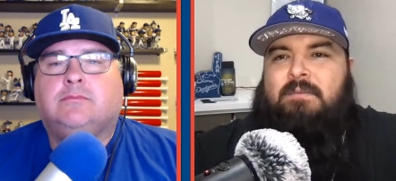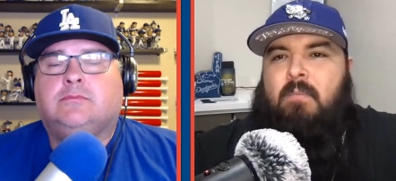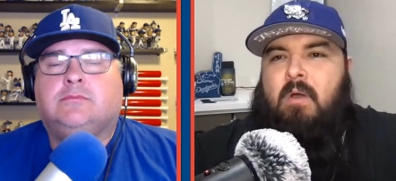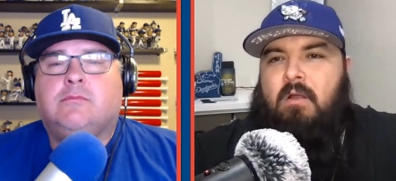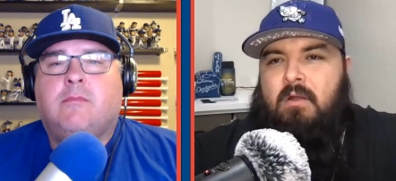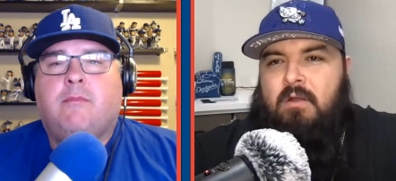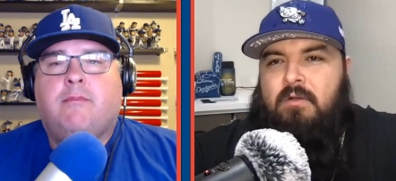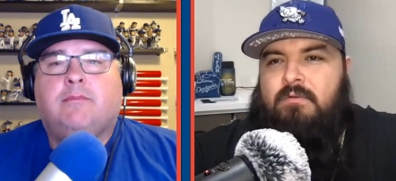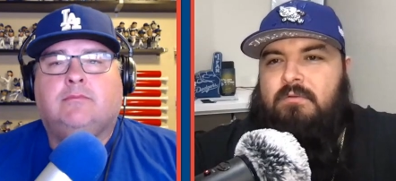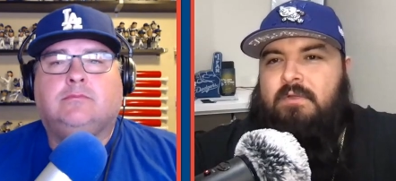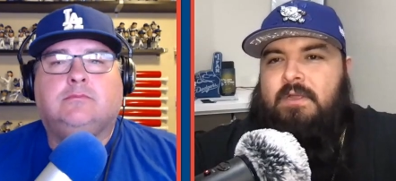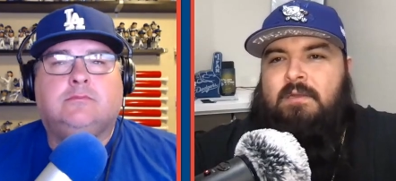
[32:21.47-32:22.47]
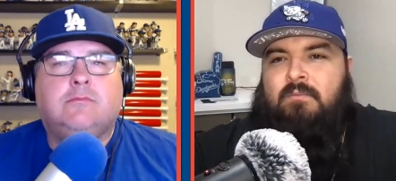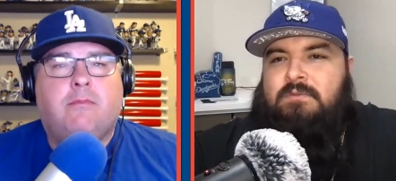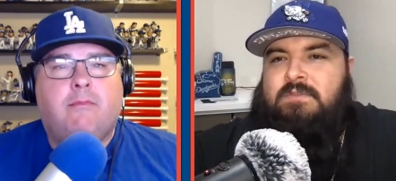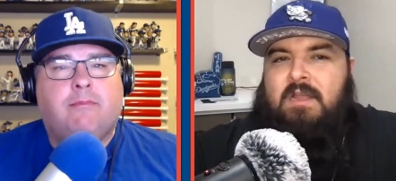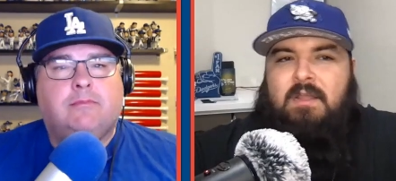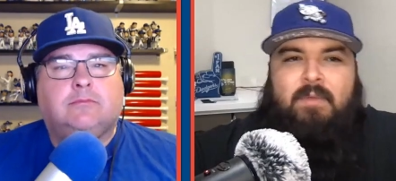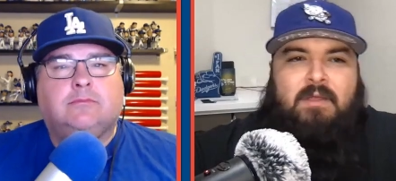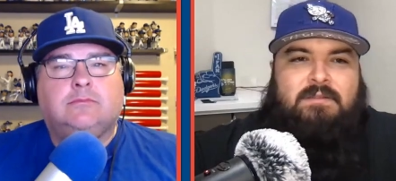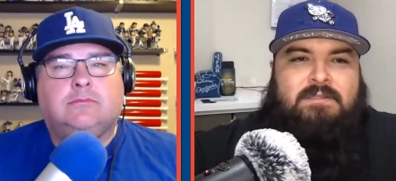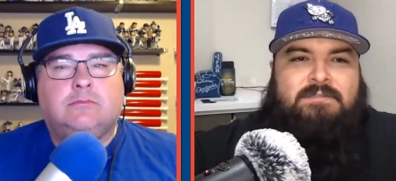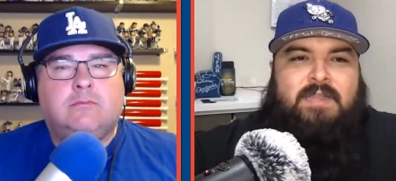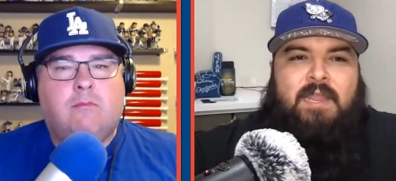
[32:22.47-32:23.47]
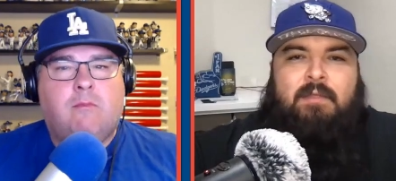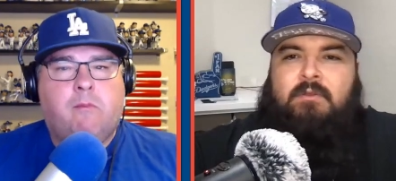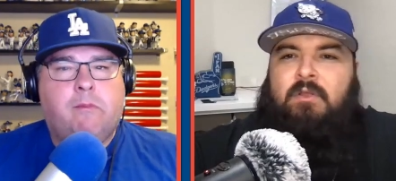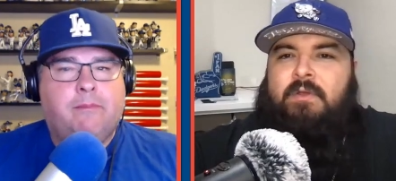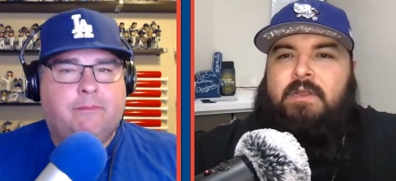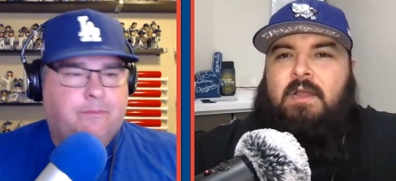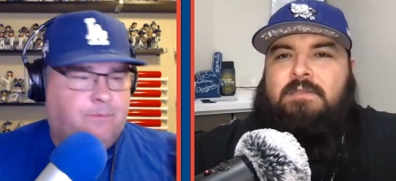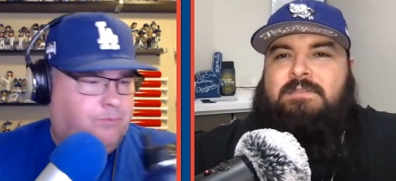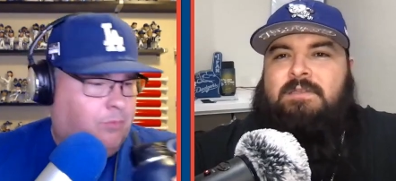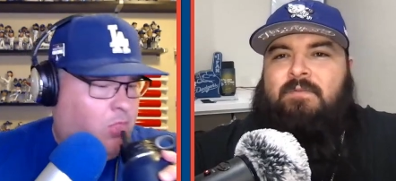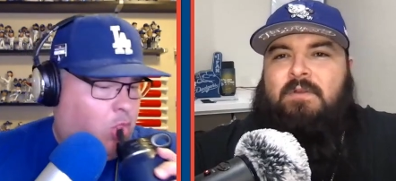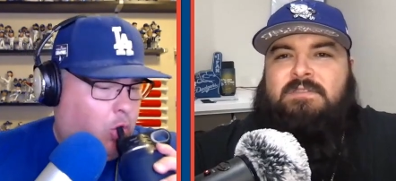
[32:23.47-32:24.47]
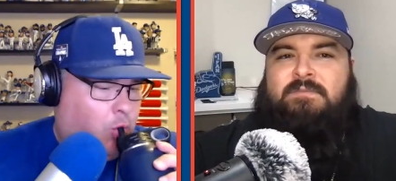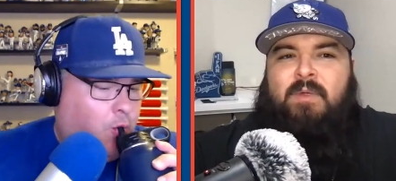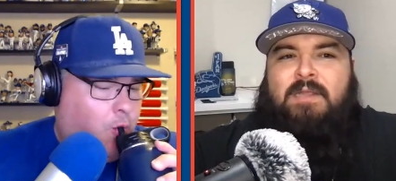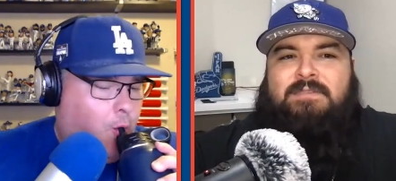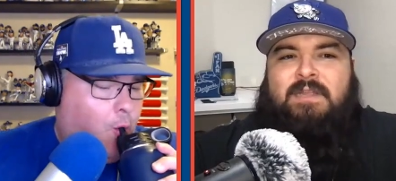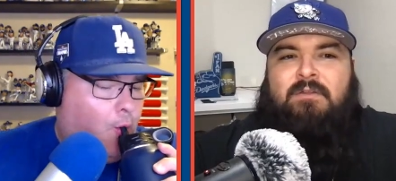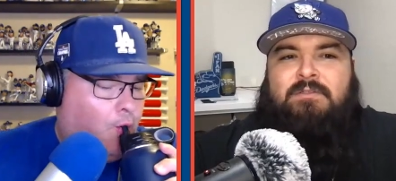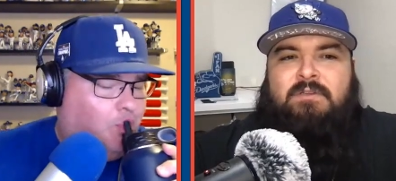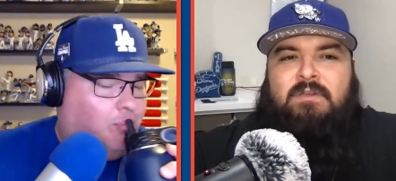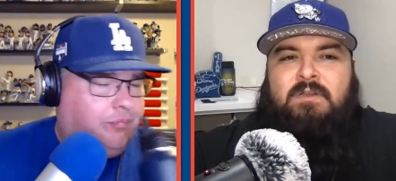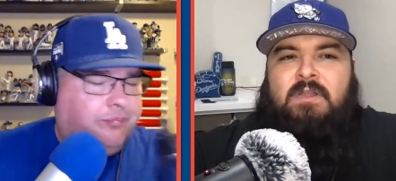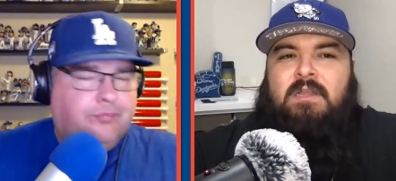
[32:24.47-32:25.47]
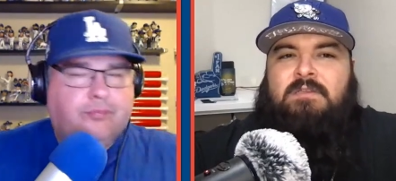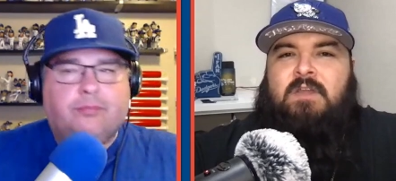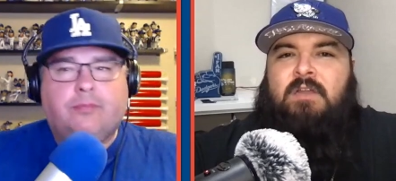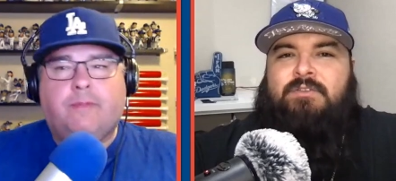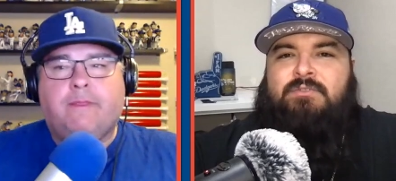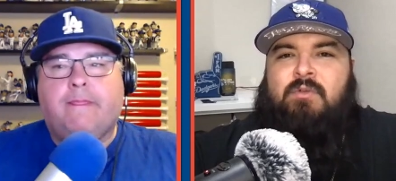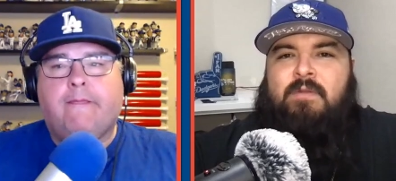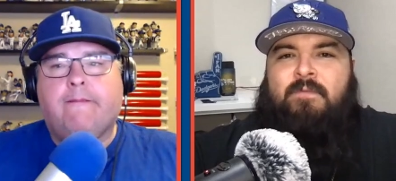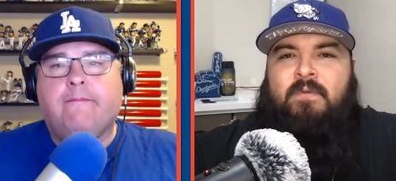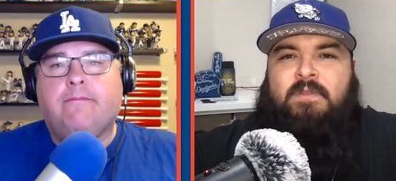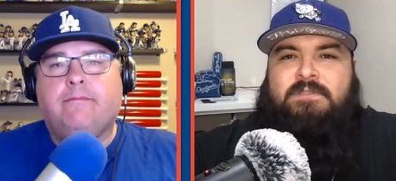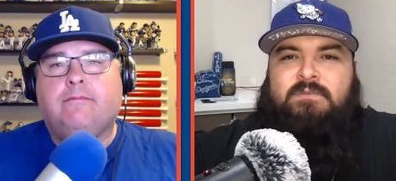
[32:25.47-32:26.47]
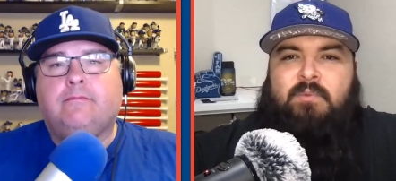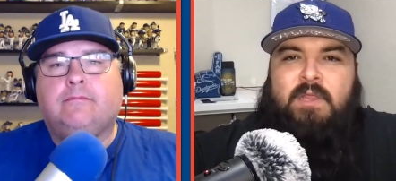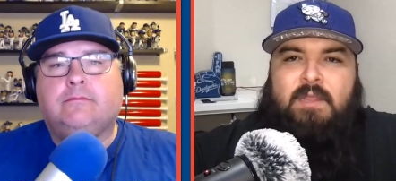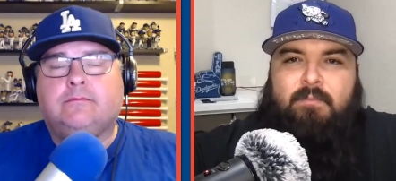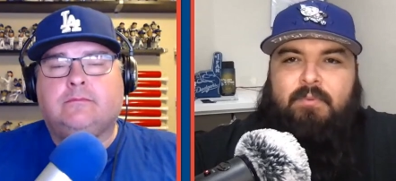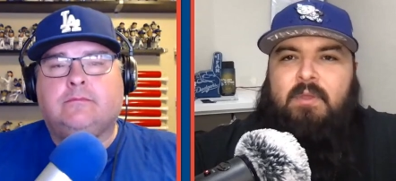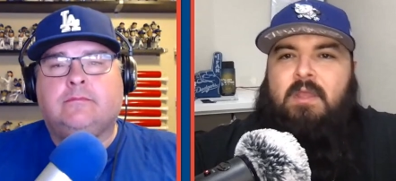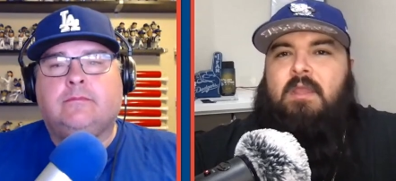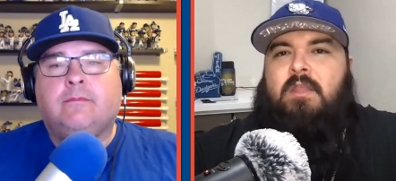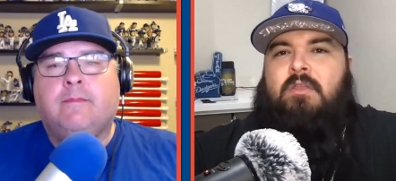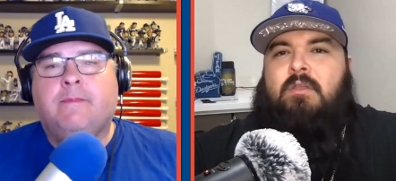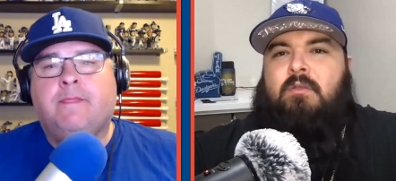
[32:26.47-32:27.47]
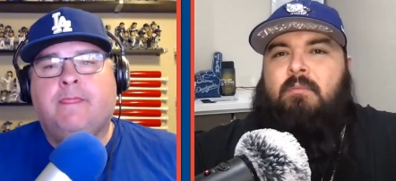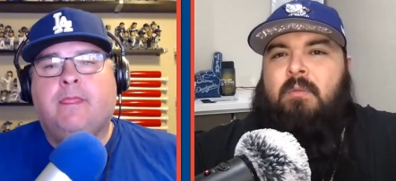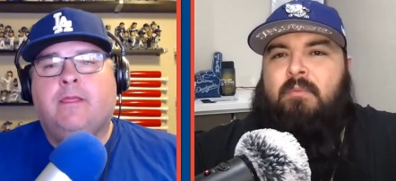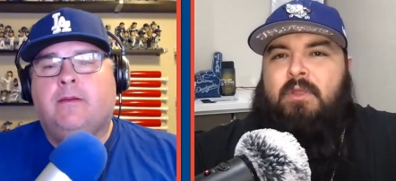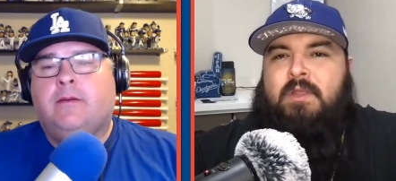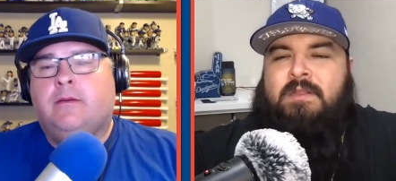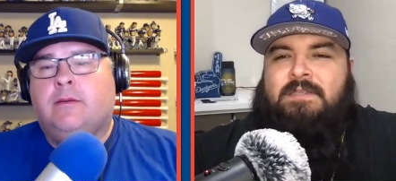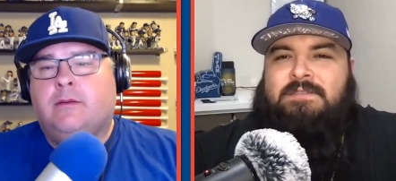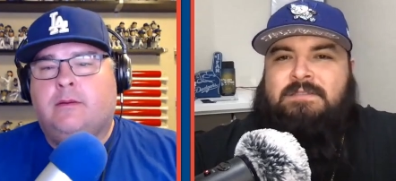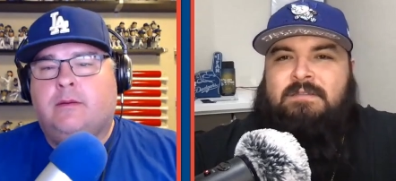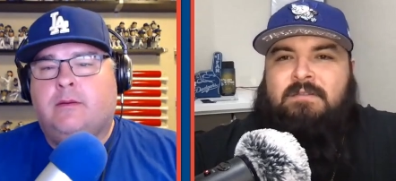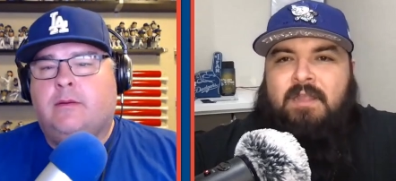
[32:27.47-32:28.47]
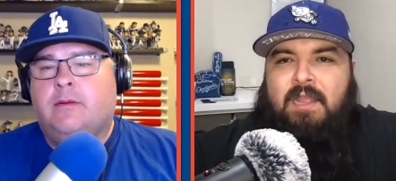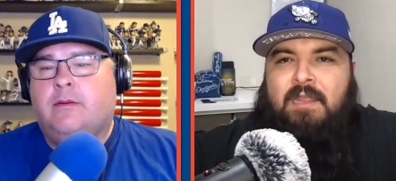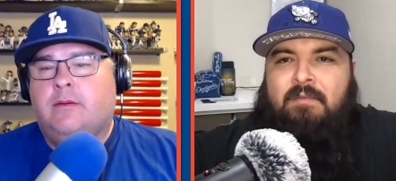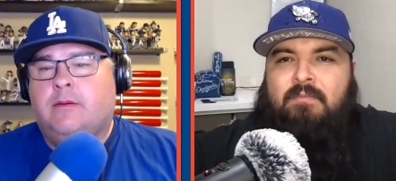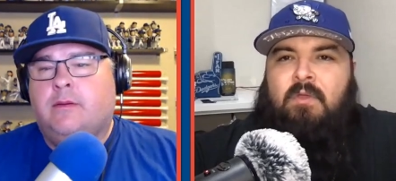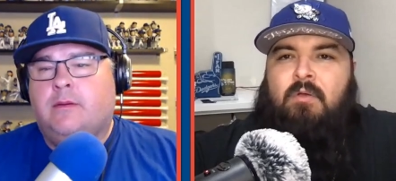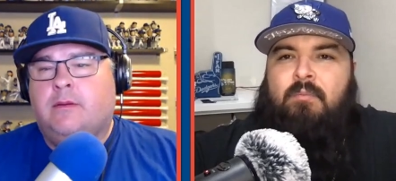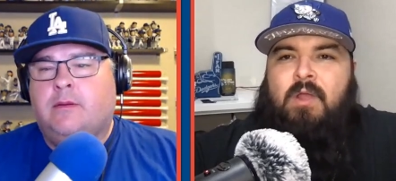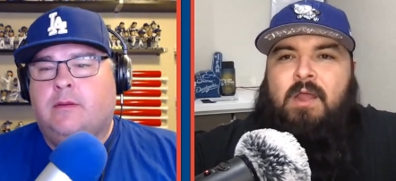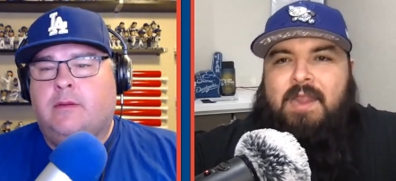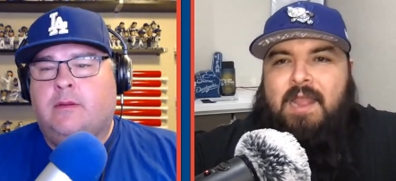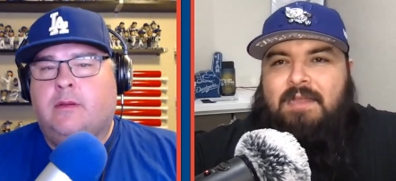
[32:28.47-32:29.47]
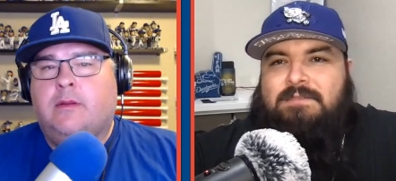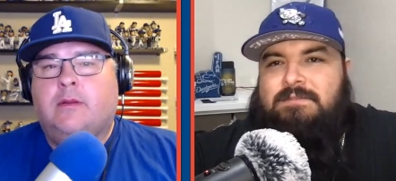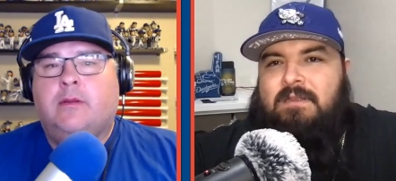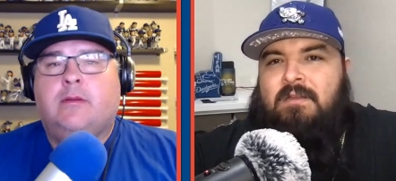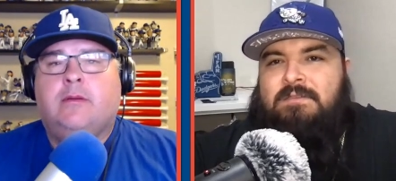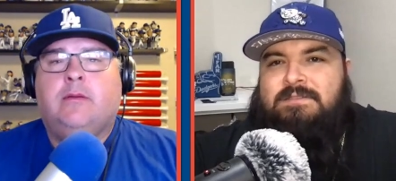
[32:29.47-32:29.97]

Speaker 1: tomorrow and we'll talk about this game. Tony Gonsolin versus Bryce Elder. Dodgers going for the sweep. You can remember you can listen to the game, the home broadcast on